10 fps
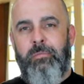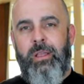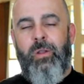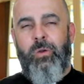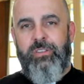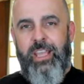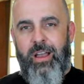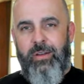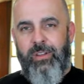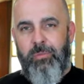May the Lord's
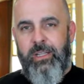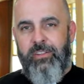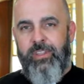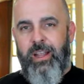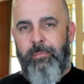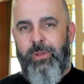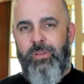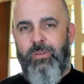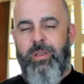countenance be lifted up to you.